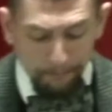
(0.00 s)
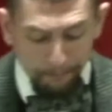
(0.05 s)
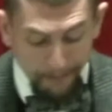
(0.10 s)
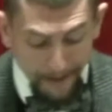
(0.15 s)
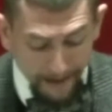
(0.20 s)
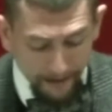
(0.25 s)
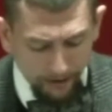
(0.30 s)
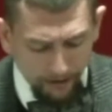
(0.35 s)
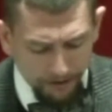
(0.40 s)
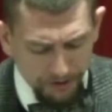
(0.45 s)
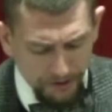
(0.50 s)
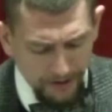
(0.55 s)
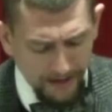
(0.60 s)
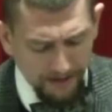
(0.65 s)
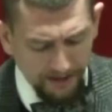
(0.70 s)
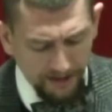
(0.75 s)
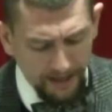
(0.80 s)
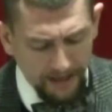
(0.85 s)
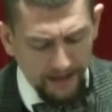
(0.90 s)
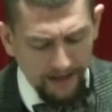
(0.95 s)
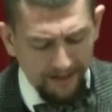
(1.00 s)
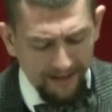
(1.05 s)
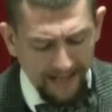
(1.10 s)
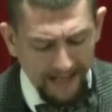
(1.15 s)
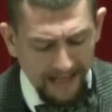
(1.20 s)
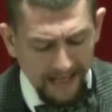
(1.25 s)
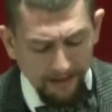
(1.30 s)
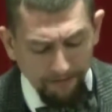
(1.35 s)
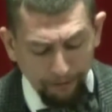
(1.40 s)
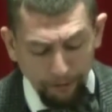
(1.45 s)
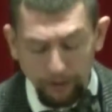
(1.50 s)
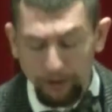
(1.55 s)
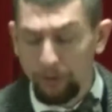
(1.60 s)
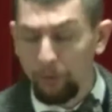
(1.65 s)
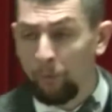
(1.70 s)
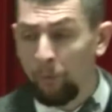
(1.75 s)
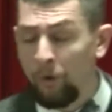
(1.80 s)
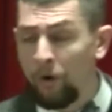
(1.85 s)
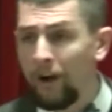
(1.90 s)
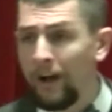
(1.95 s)
better translated, the
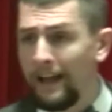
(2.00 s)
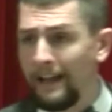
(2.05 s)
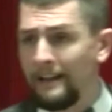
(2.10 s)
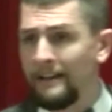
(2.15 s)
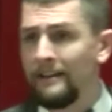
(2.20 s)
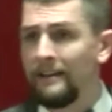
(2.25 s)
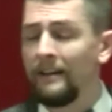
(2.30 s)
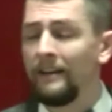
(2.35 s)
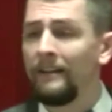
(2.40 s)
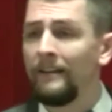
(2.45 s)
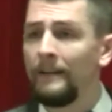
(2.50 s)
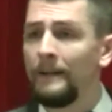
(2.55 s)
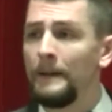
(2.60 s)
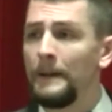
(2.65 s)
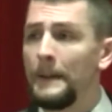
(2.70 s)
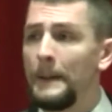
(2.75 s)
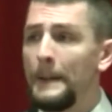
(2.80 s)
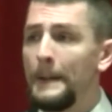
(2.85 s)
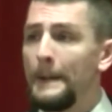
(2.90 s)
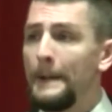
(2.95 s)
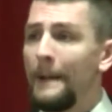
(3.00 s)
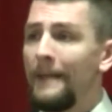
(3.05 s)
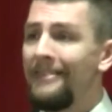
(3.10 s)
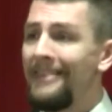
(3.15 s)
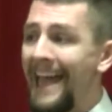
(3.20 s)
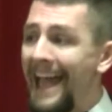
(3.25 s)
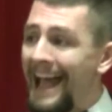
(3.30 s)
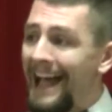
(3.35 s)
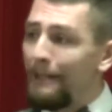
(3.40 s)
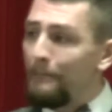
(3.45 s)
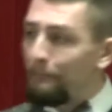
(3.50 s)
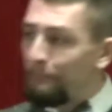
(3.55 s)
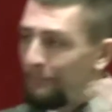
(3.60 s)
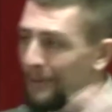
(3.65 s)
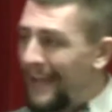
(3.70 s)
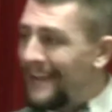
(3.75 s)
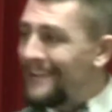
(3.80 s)
evil one. That